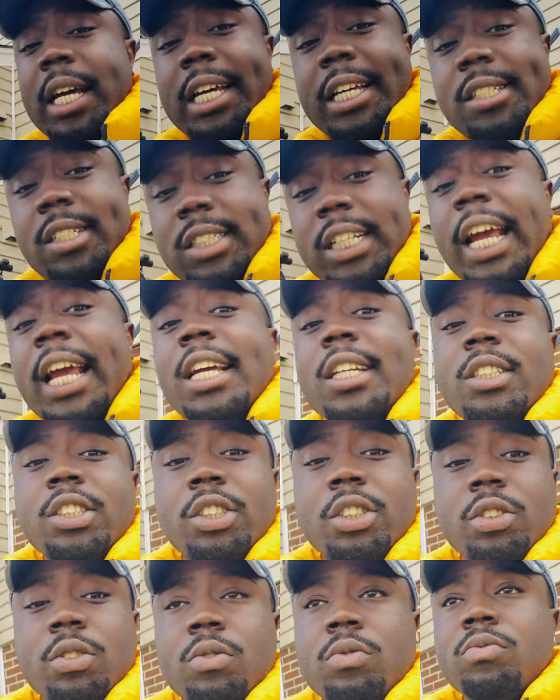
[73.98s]
It
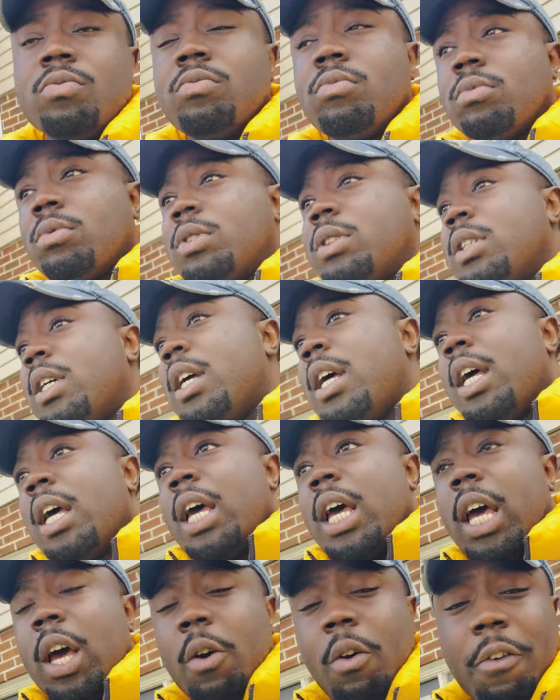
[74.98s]
changes you.
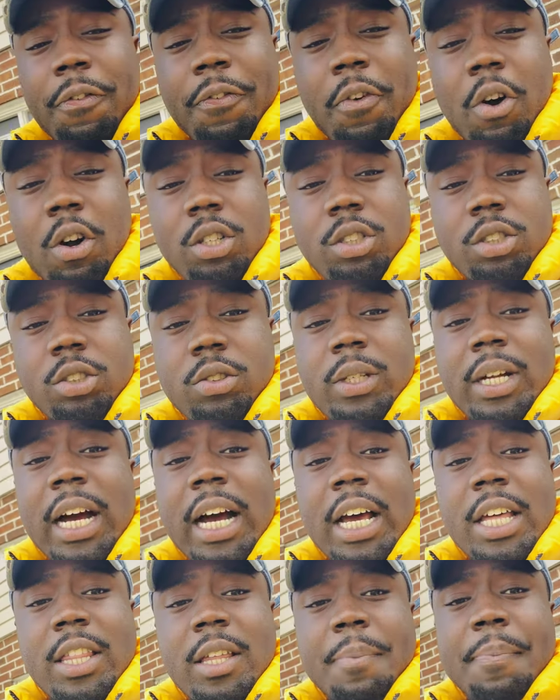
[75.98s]
It will force you to
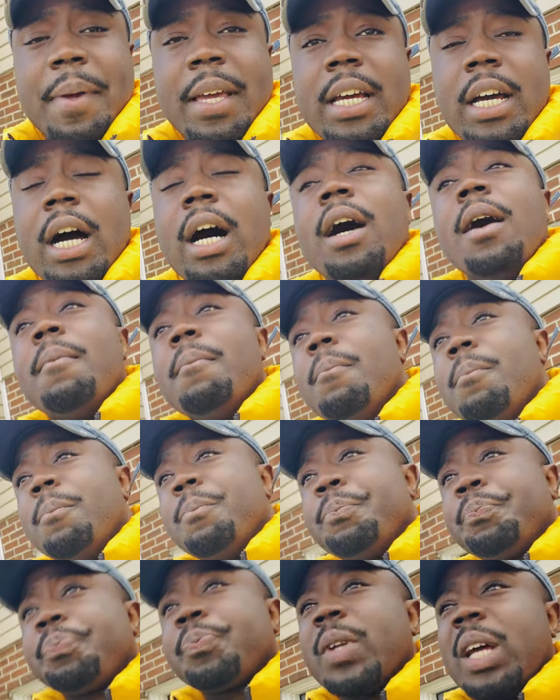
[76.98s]
either become
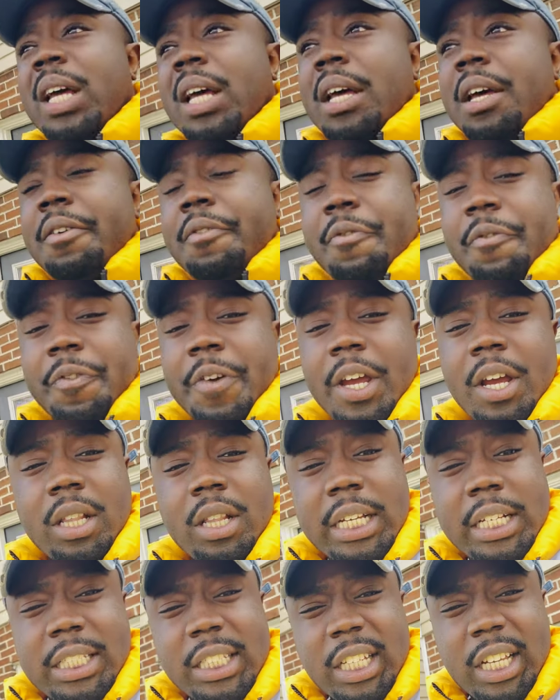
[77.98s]

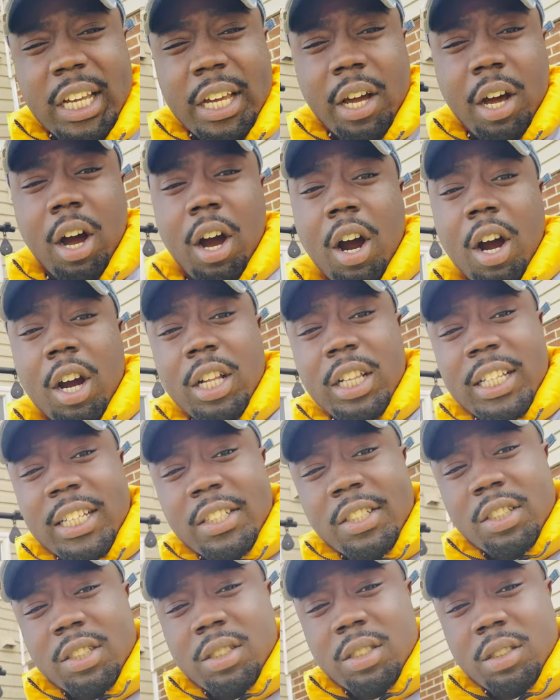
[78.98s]
fearless and
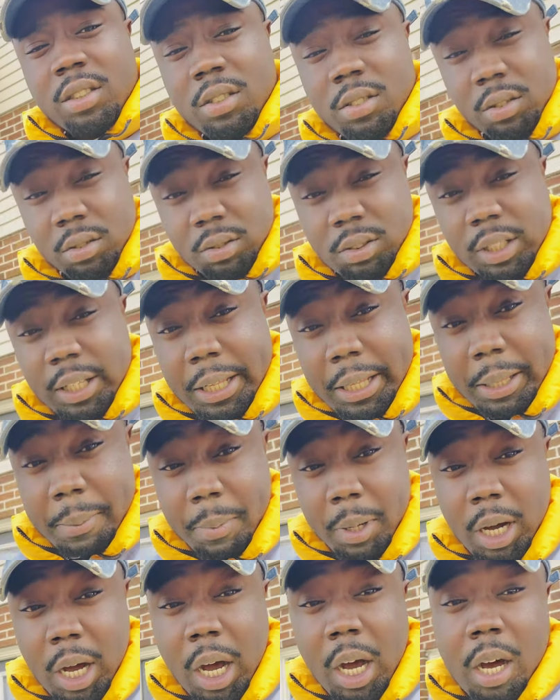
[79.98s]
heartless
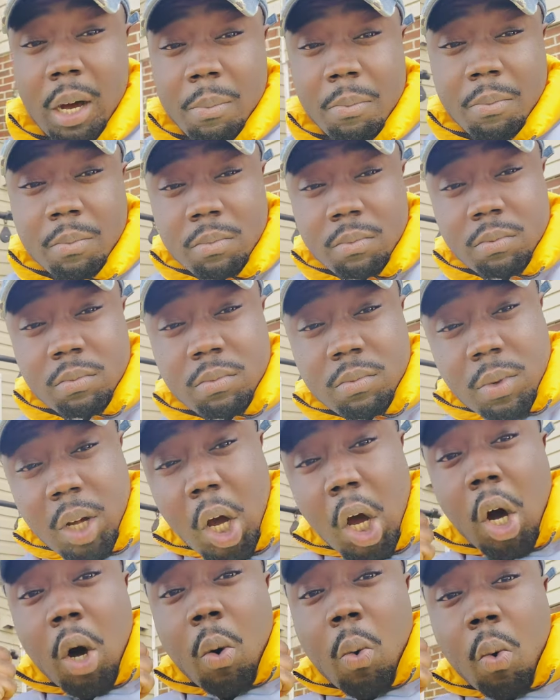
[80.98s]
and become
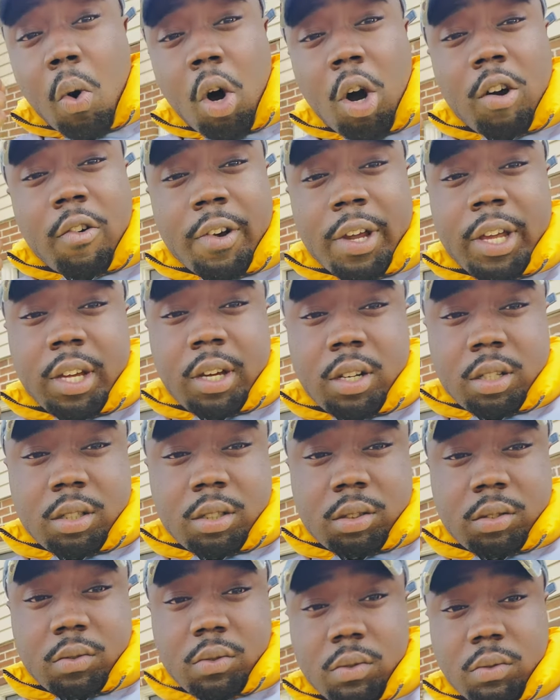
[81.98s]
a warrior,
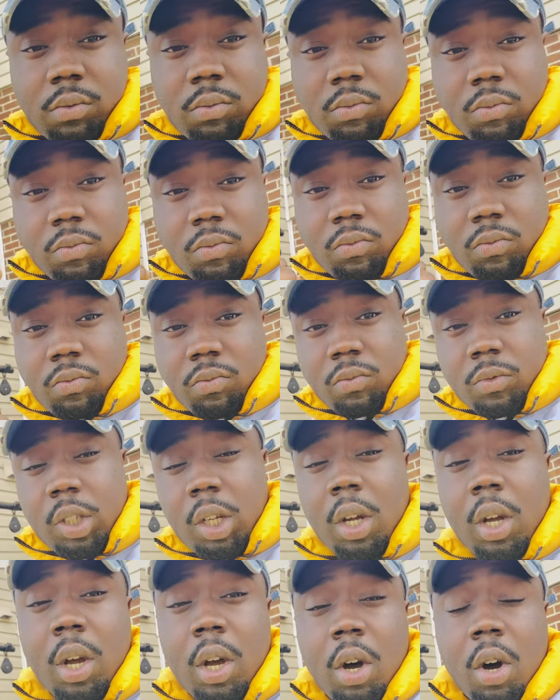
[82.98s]

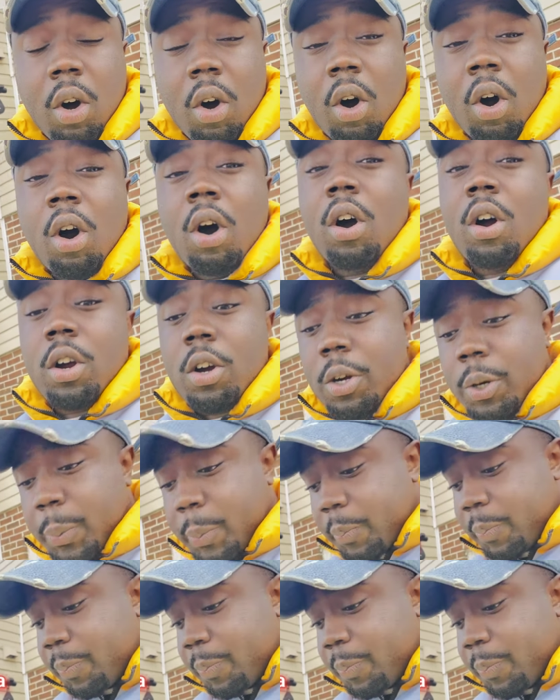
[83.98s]
or